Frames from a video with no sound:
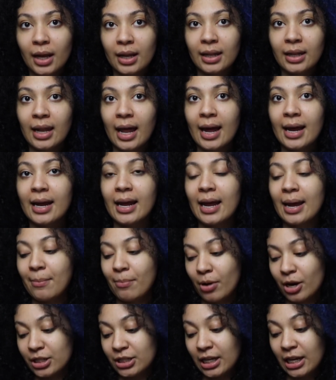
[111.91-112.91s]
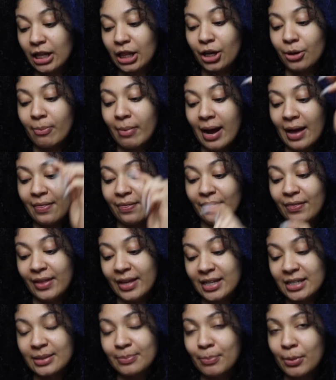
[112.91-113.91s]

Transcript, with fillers: like in particular by this